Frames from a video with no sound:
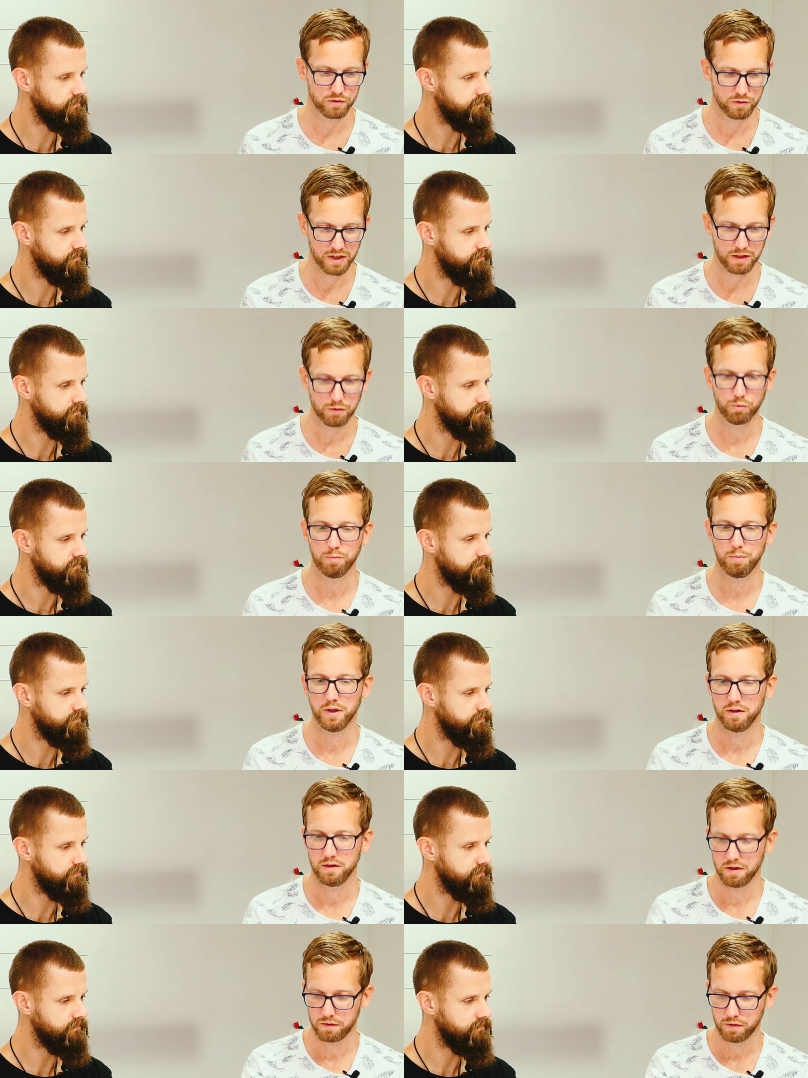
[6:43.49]
Speaker 1: So that would
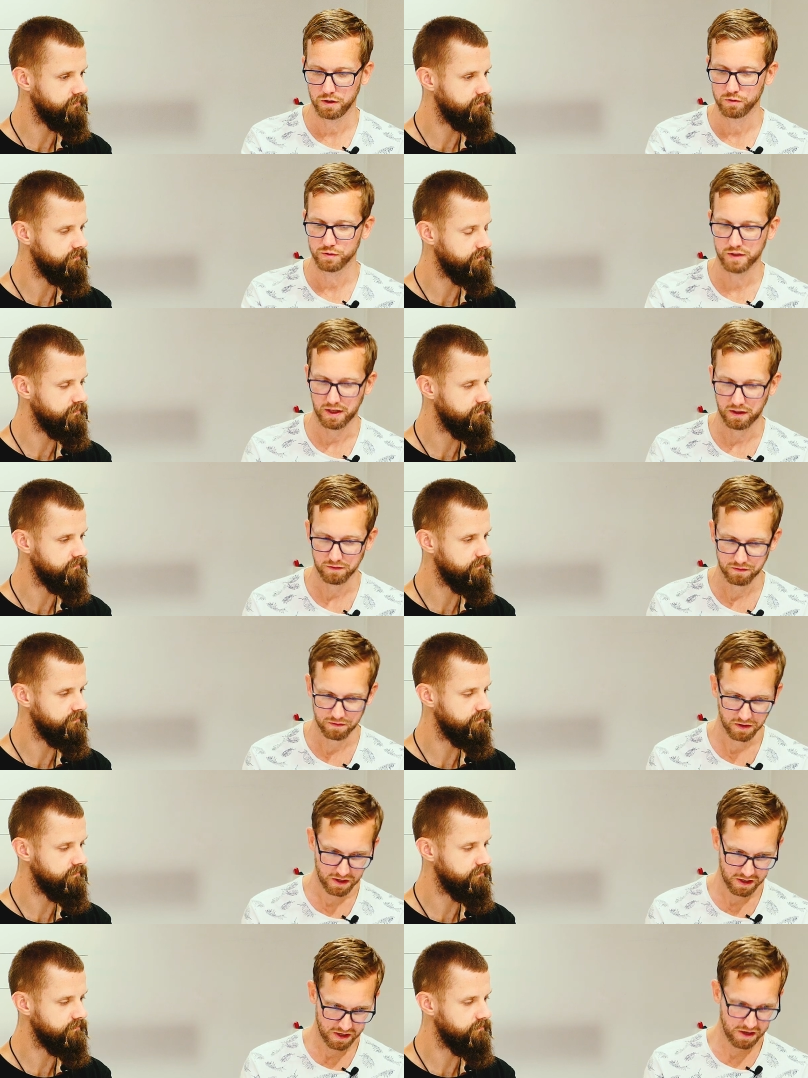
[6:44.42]
be another use
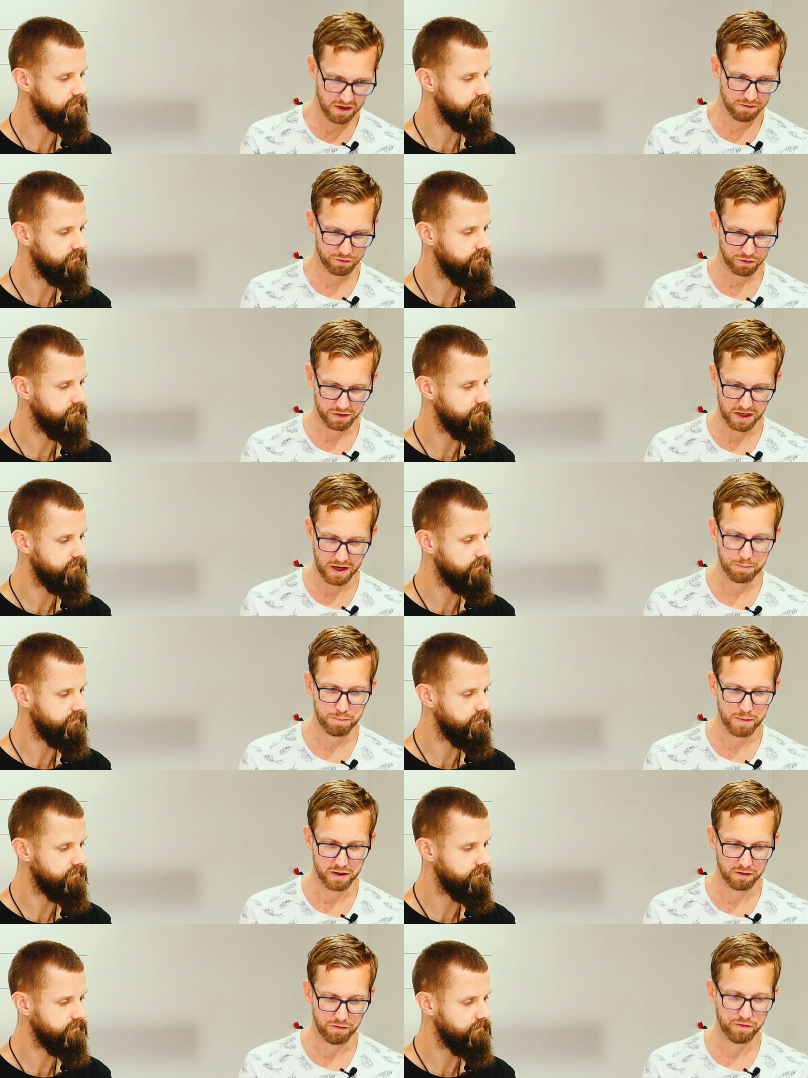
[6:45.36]
case for the
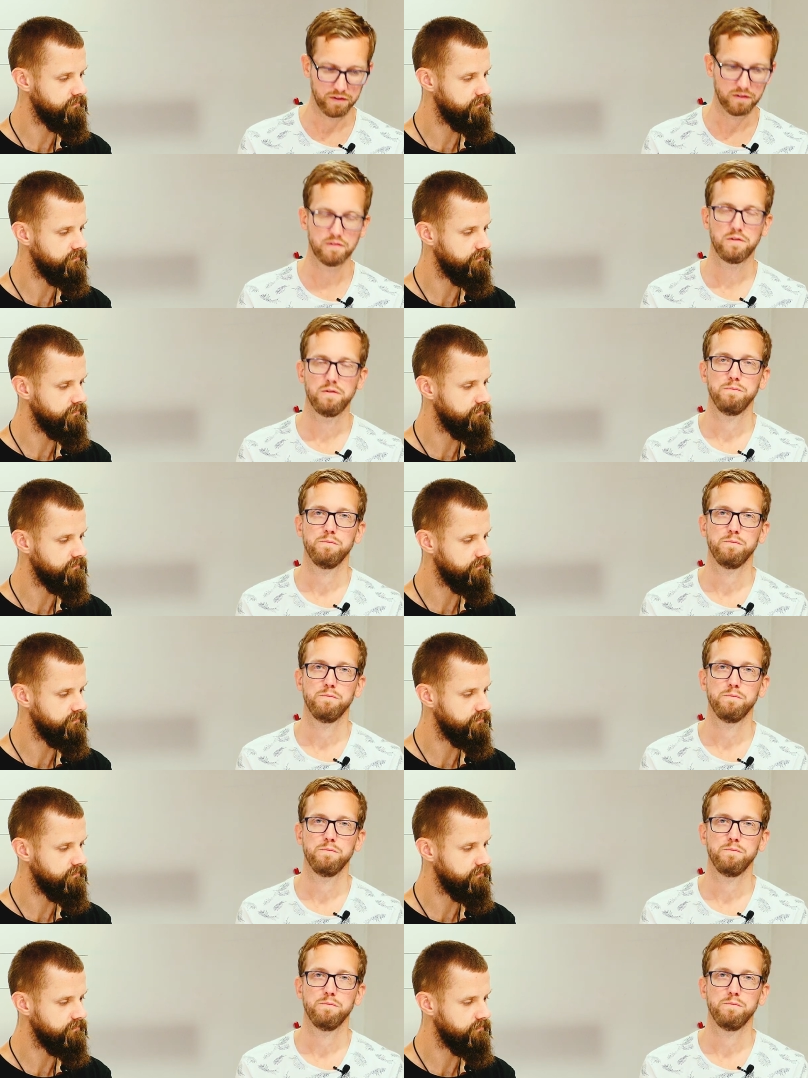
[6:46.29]
app manifest,